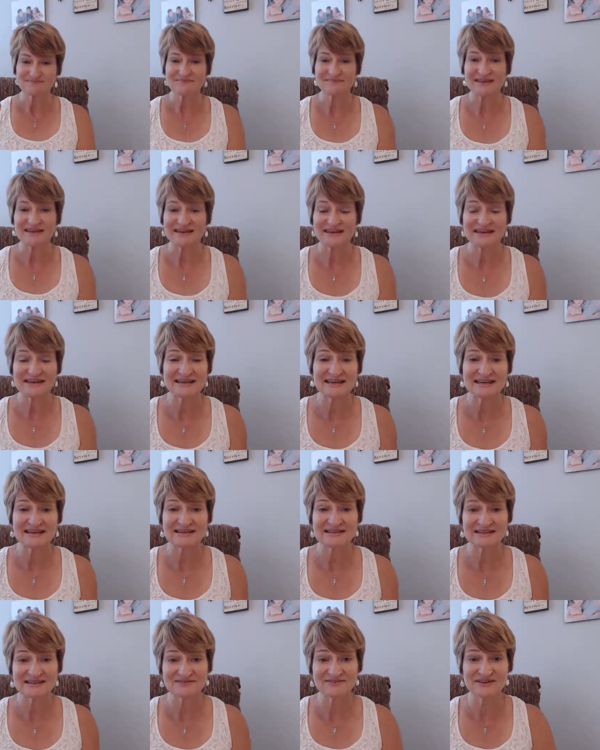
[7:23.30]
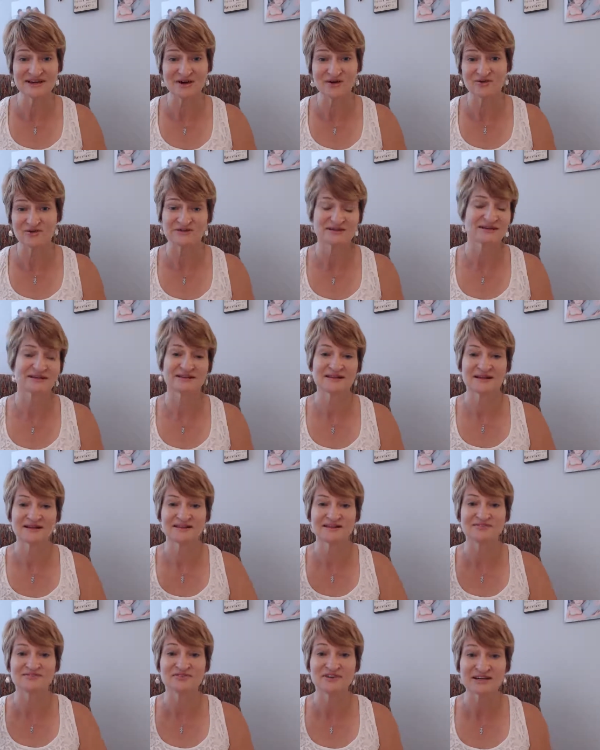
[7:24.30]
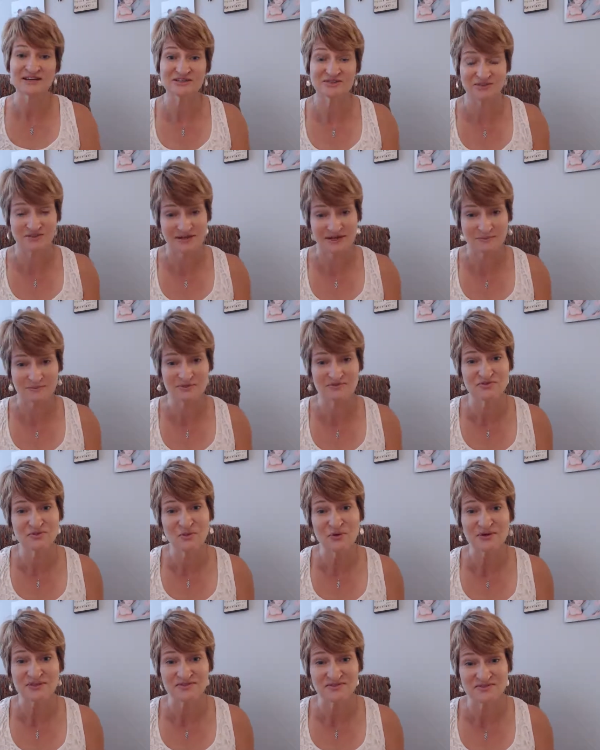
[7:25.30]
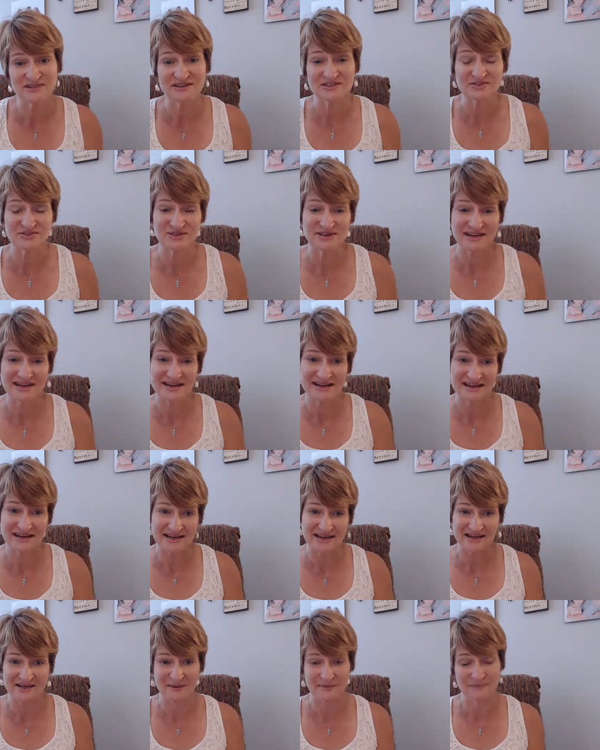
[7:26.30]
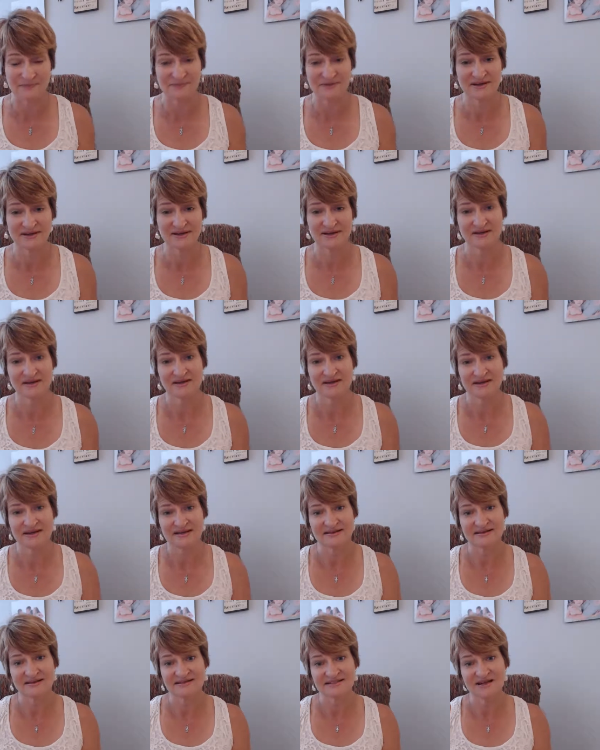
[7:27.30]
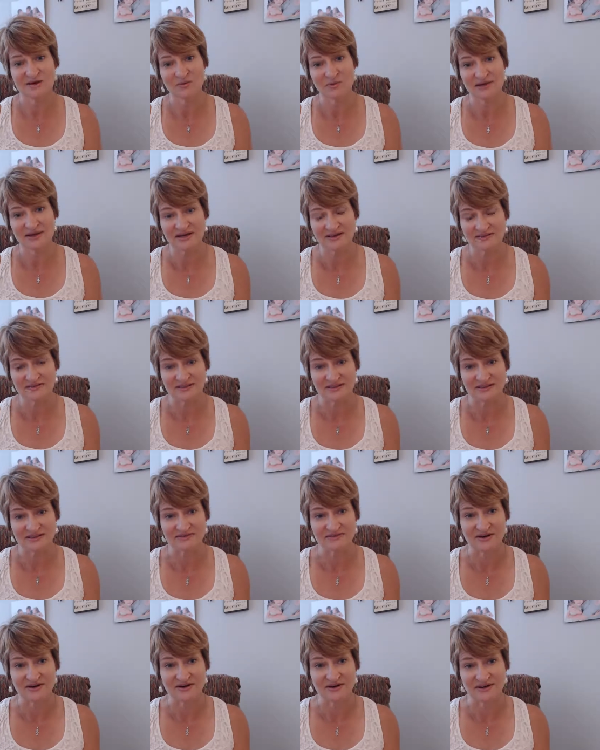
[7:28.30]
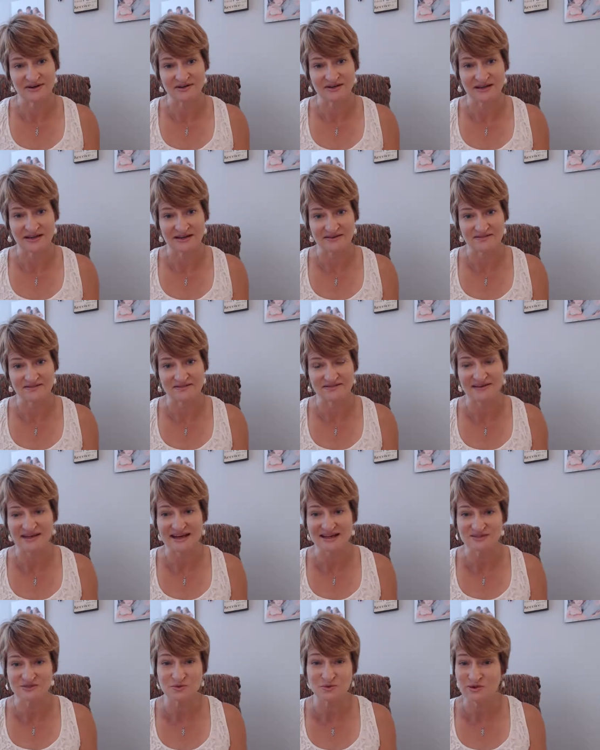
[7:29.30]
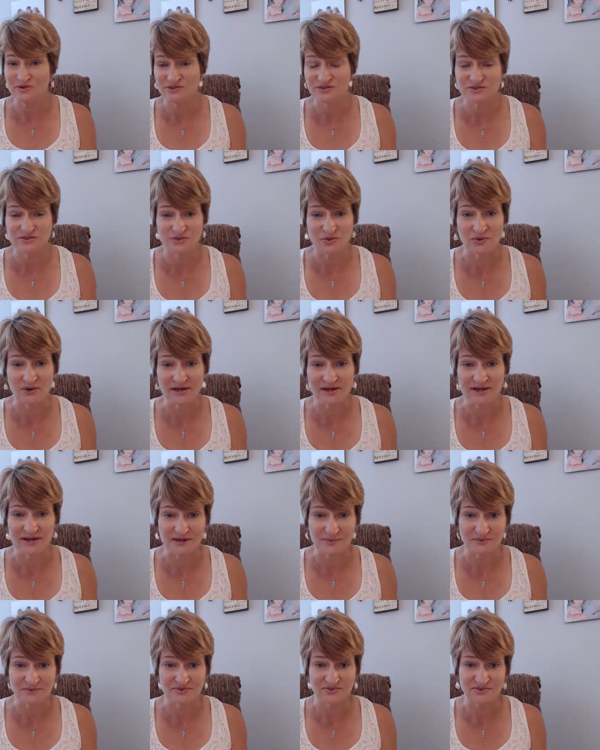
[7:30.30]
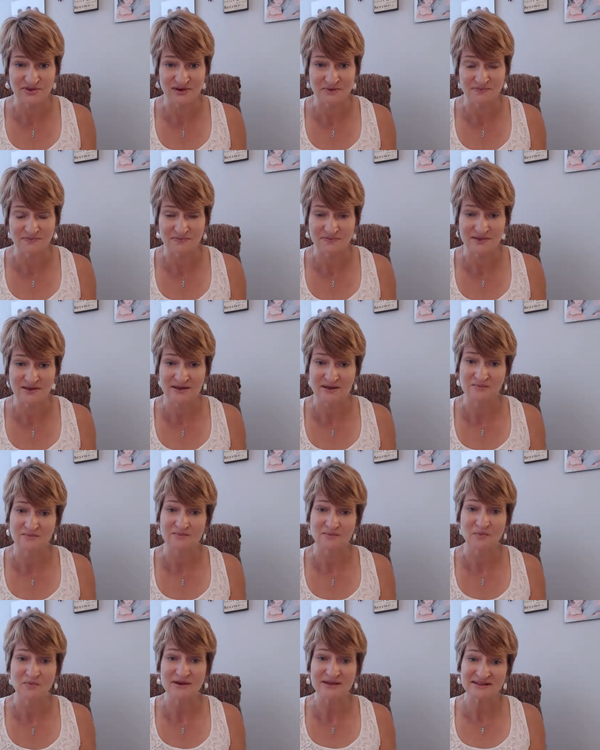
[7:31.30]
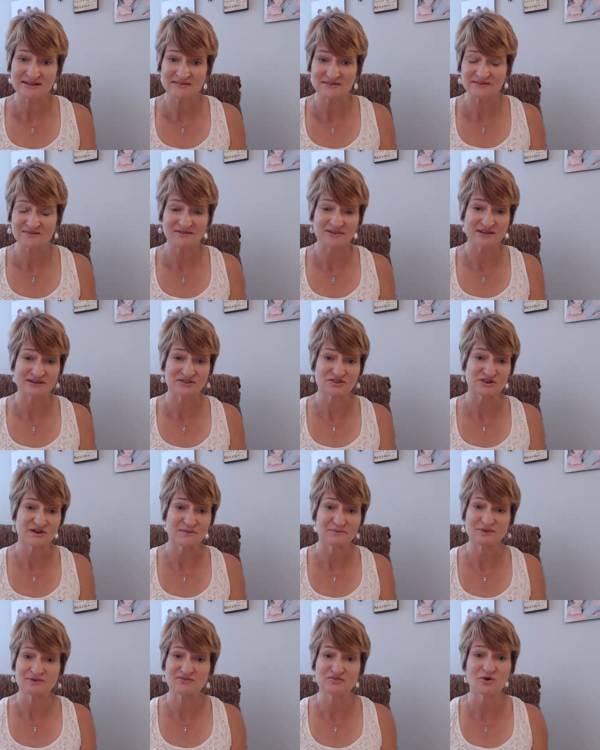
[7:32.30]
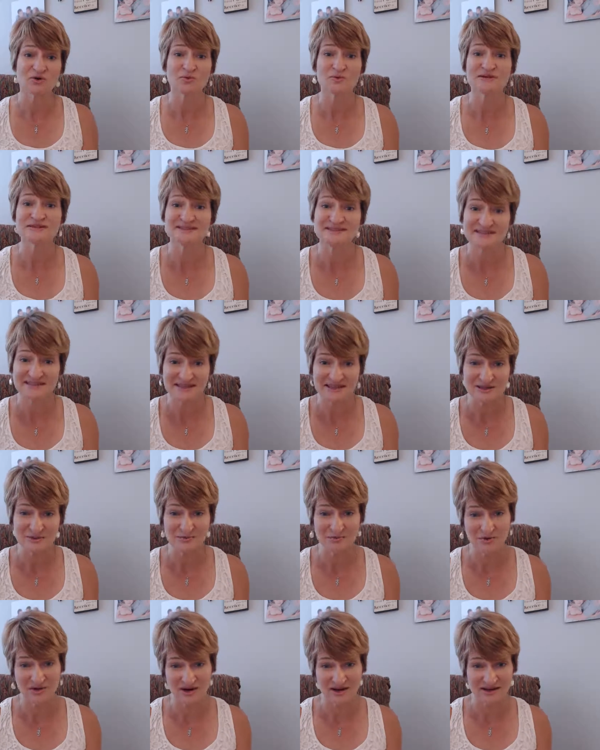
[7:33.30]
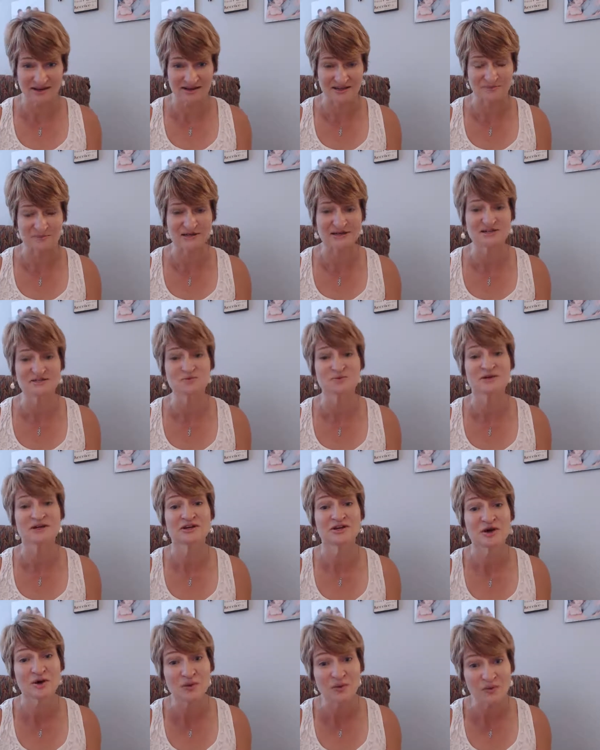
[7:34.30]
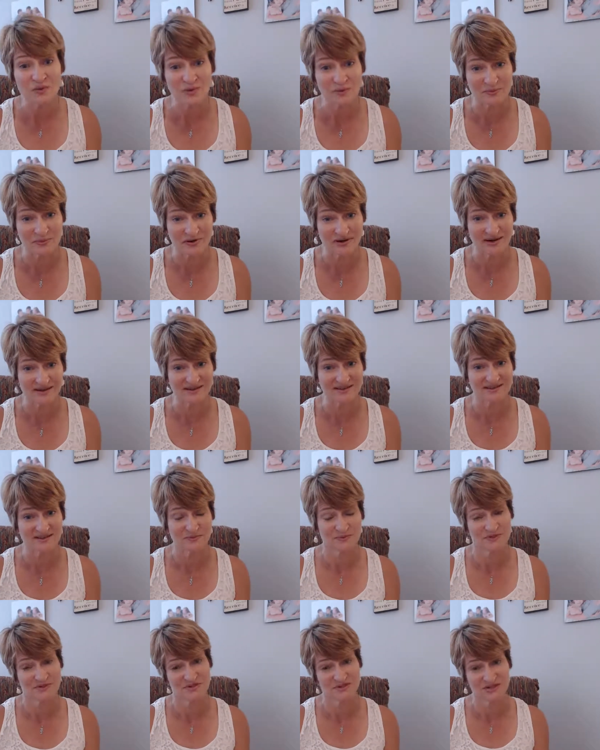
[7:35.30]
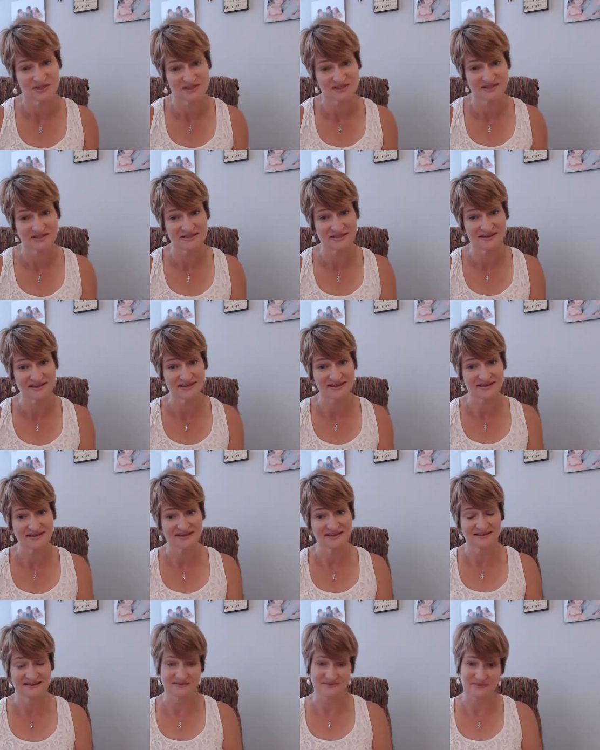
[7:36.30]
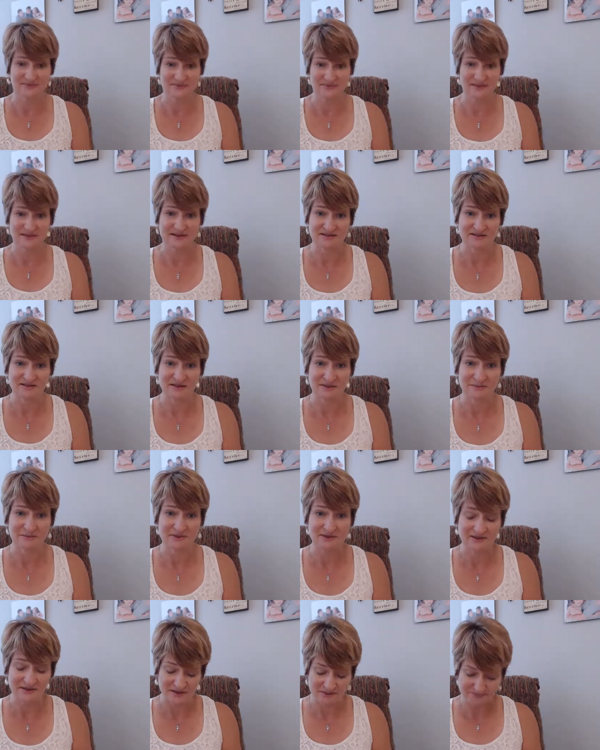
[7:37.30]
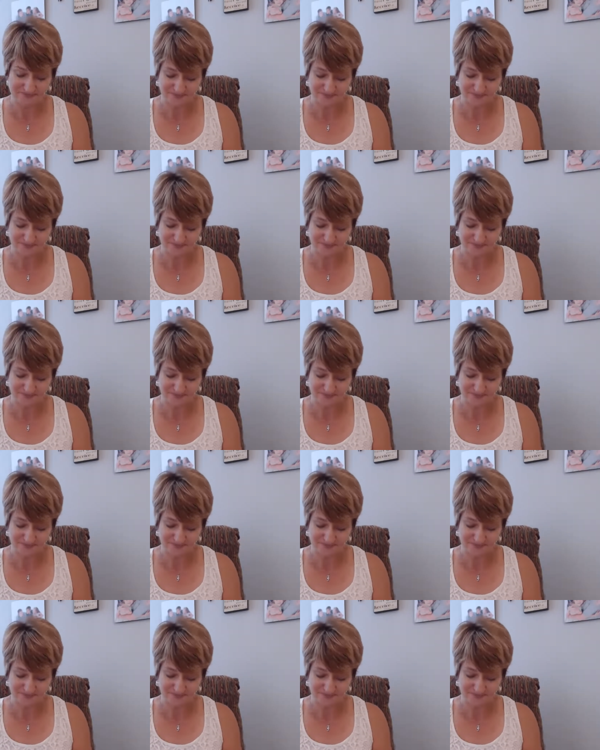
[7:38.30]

he lived out the victory before the victory had come. And that's how we have to live out our lives. That's where the joy comes from. We live in victory before we see the product, because we know the product and we trust that it's going to be there.